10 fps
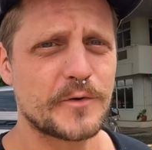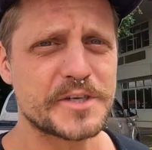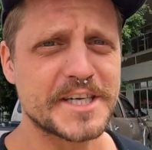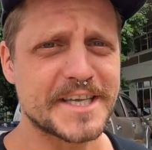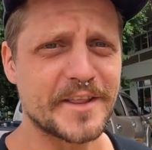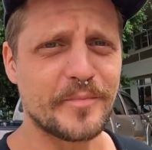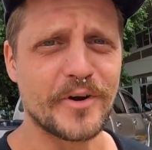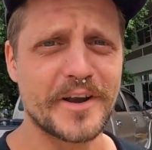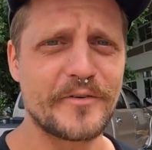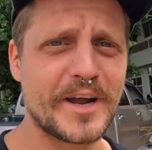So we're just at the
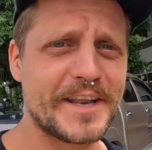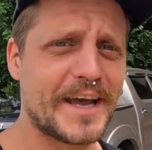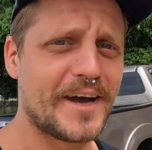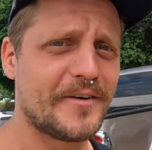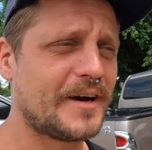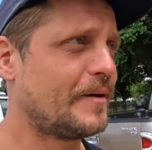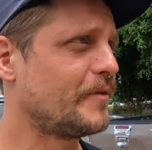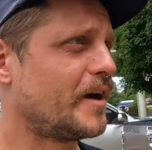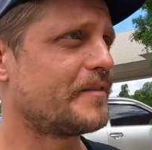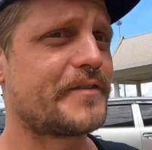border right now.
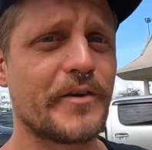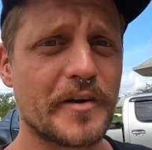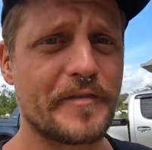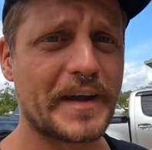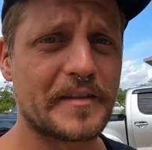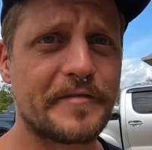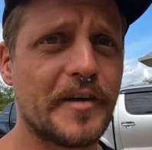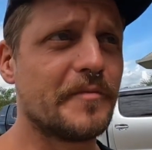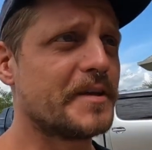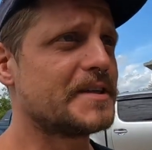I'm not sure if I can
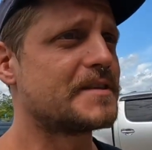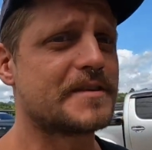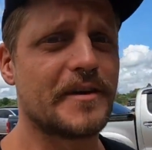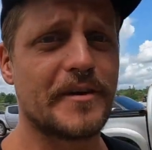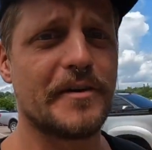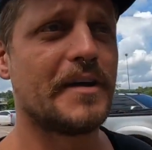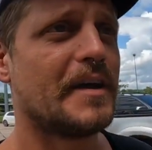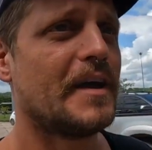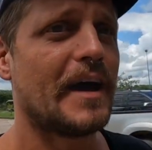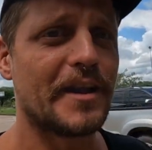film this, so
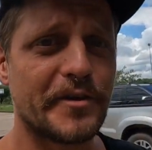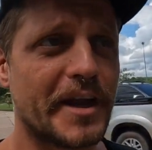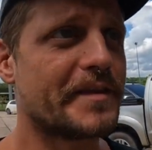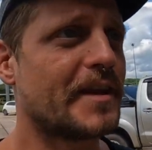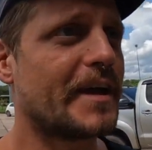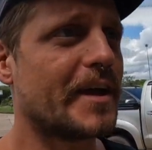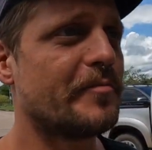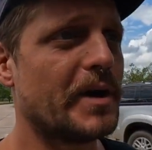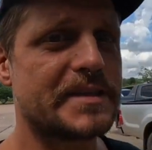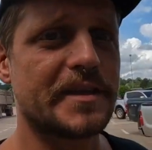I'll do it until I get
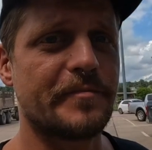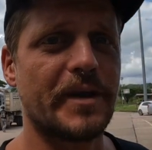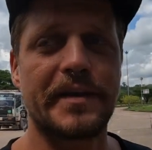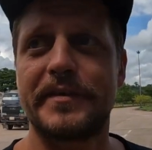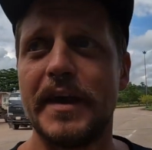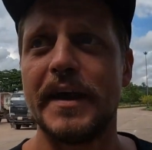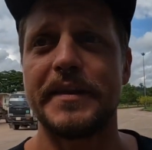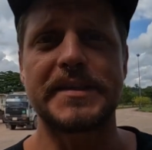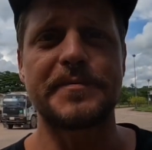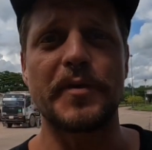busted. But
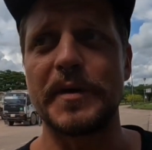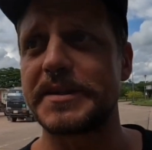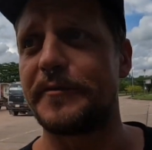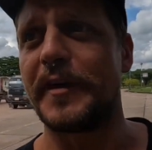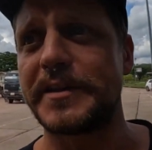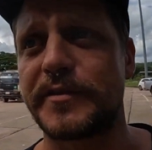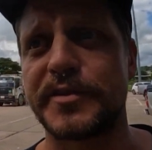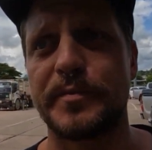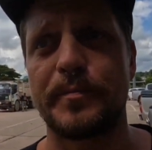this is pretty much the Friendship